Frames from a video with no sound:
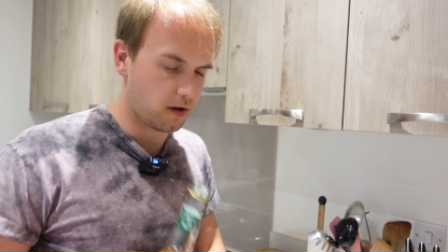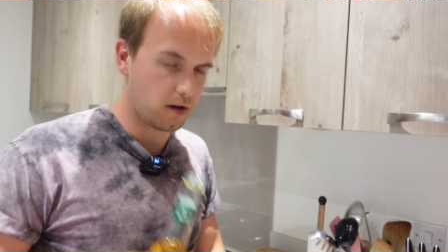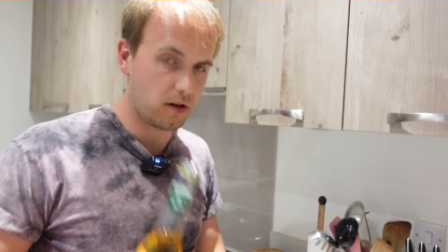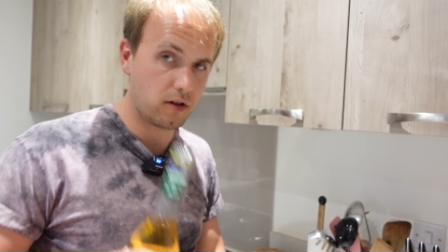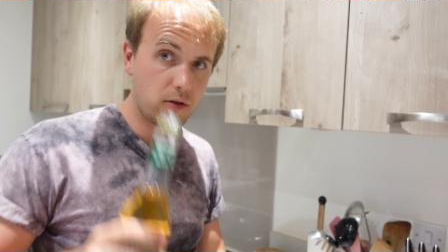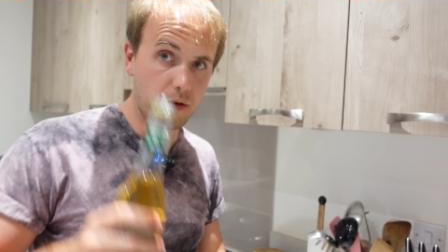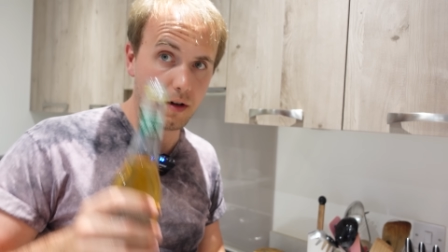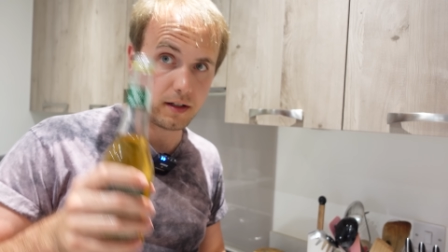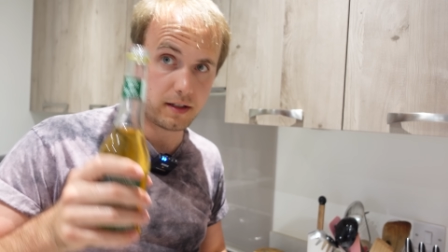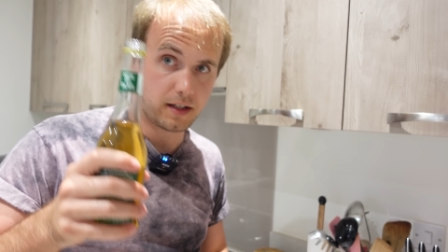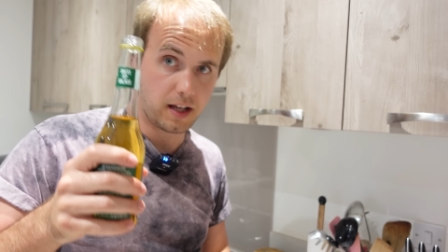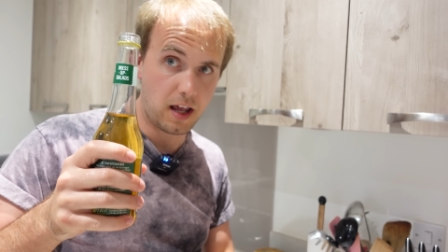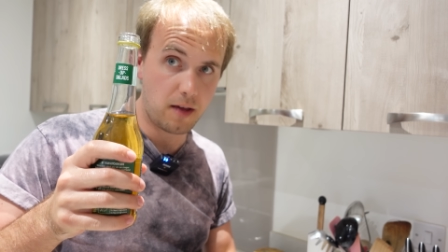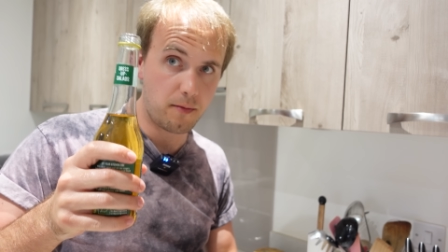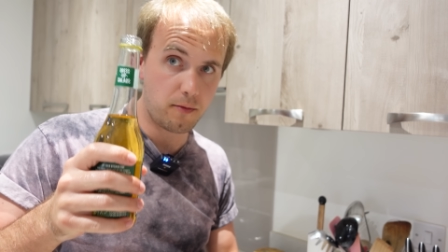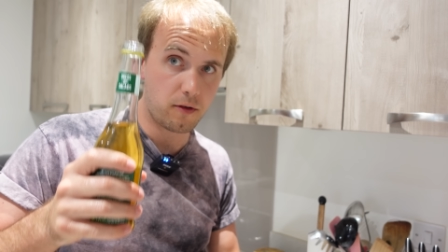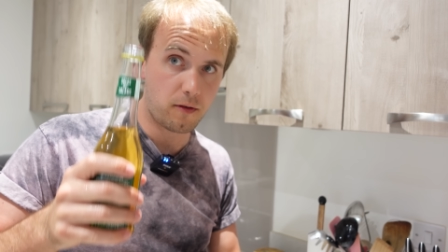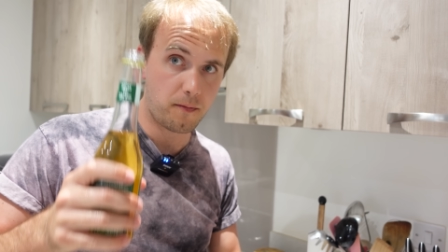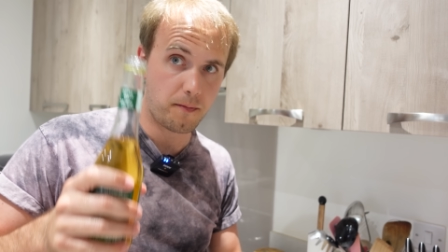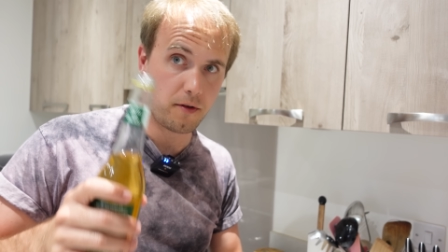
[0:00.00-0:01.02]
gonna do our
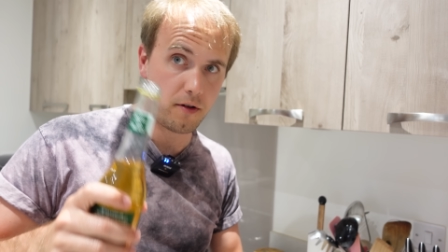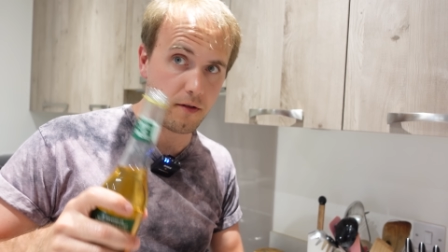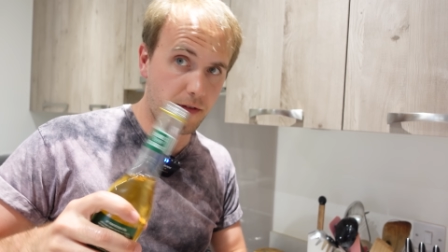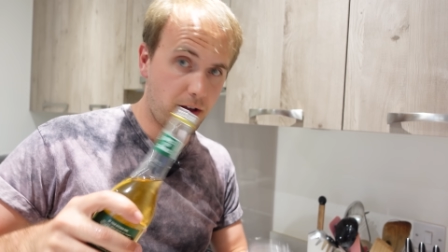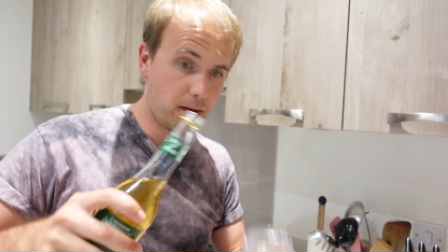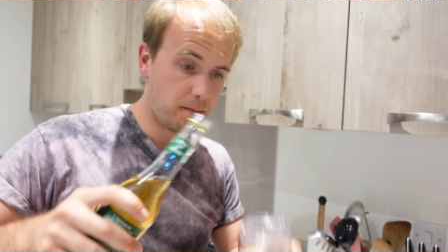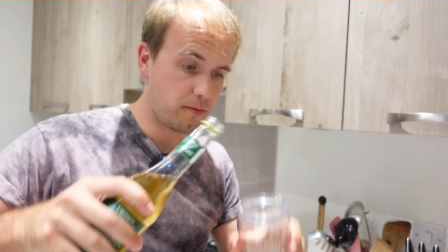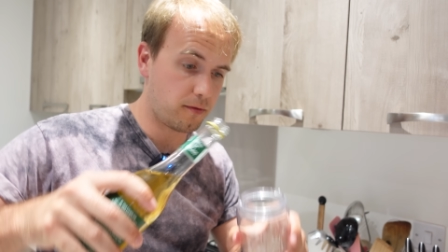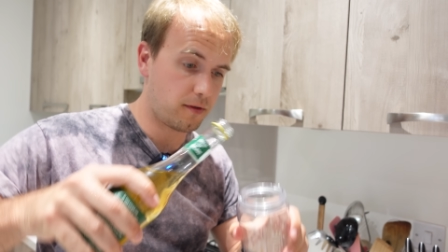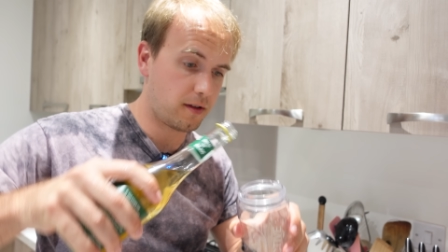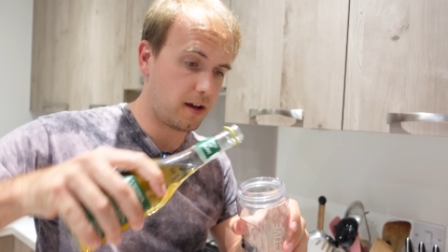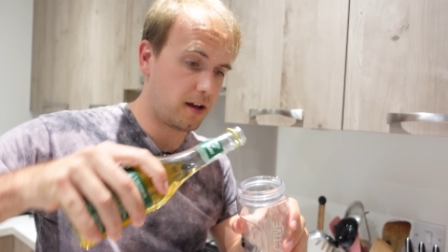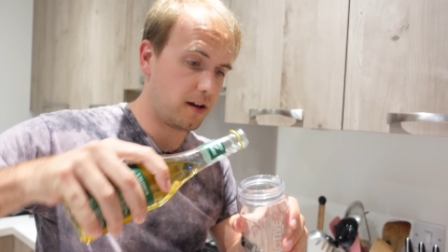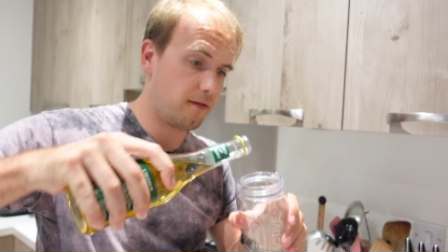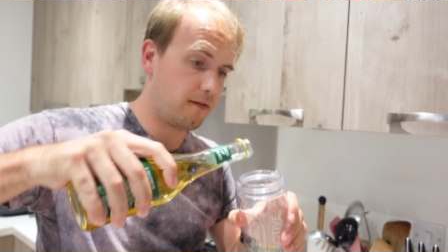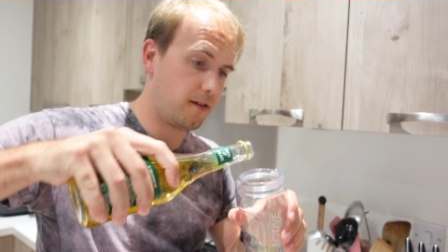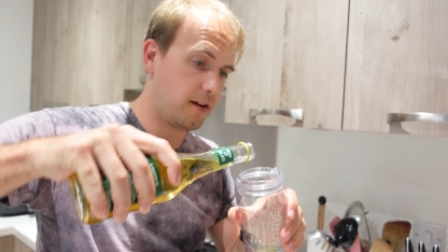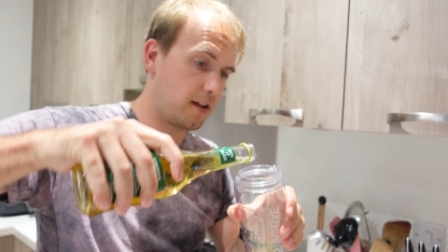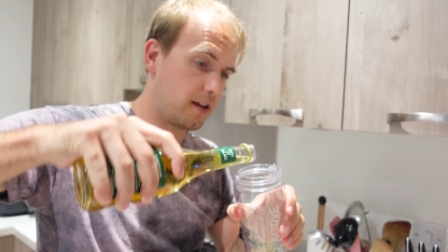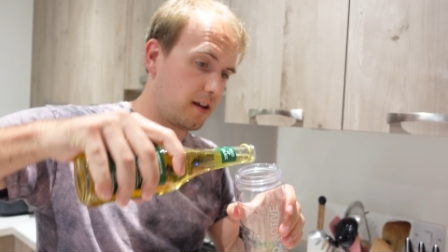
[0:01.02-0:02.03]
tablespoon of apple cider
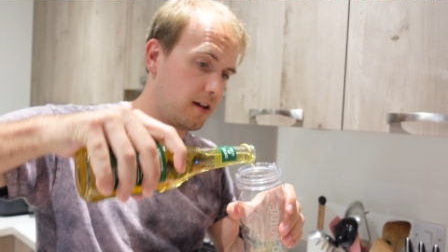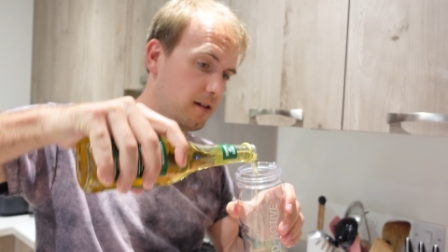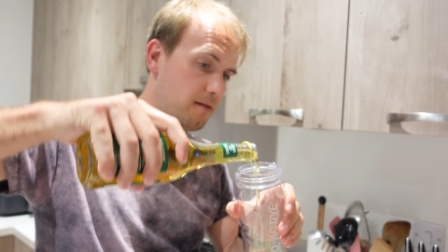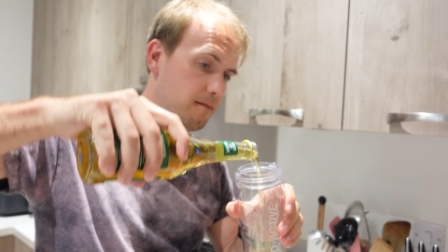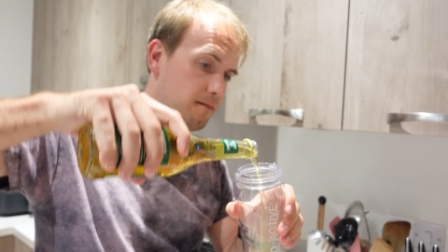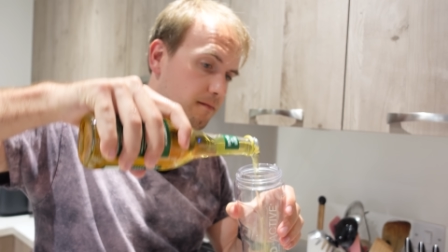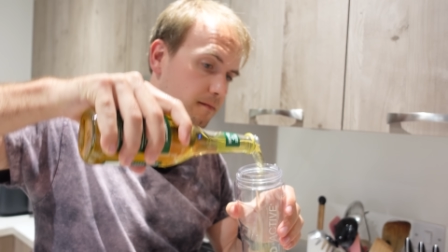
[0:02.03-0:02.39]
vinegar